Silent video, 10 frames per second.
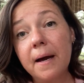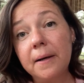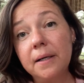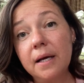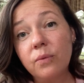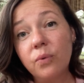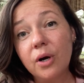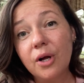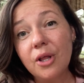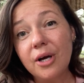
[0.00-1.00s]
and
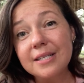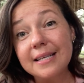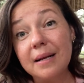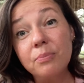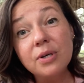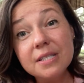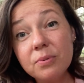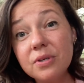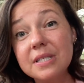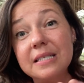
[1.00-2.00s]
work alongside
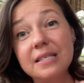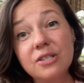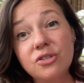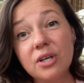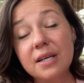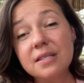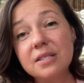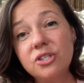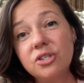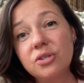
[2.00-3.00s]
principals and
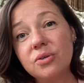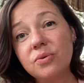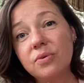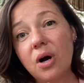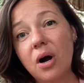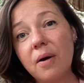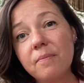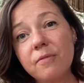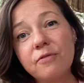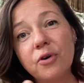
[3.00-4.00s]
districts to
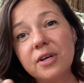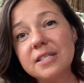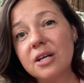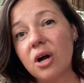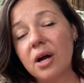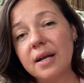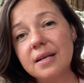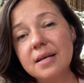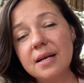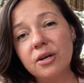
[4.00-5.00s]
focus
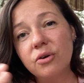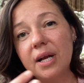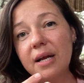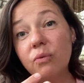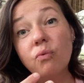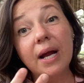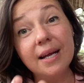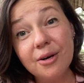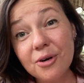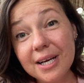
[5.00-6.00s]
on integrating
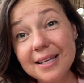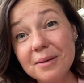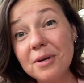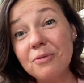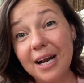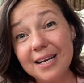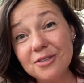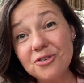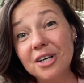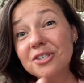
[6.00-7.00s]
writing curriculum and writing
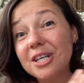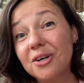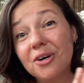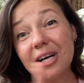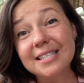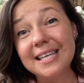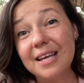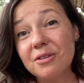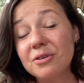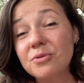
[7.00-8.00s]
instruction across
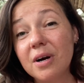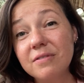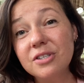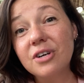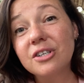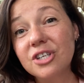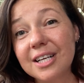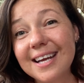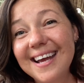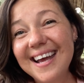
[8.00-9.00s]
K through 12
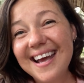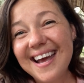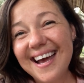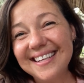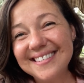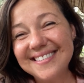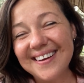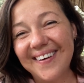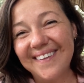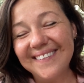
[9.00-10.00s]
instruction. And
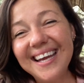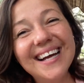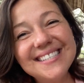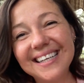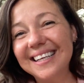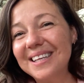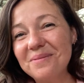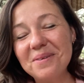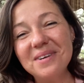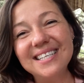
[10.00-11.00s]
so, yeah, technically
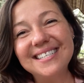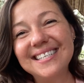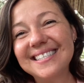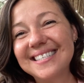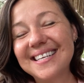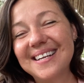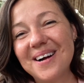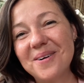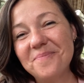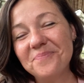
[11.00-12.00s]
my PhD's in
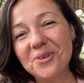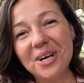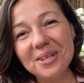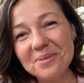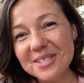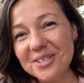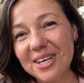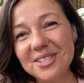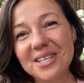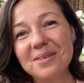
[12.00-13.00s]
curriculum
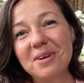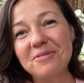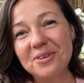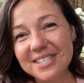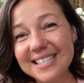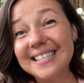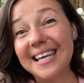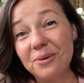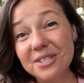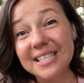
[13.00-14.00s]
instruction. My focus is
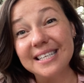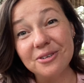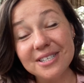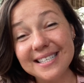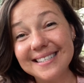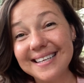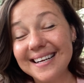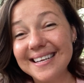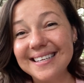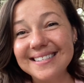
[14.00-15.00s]
language and literacy
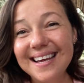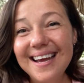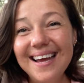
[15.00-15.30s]
studies.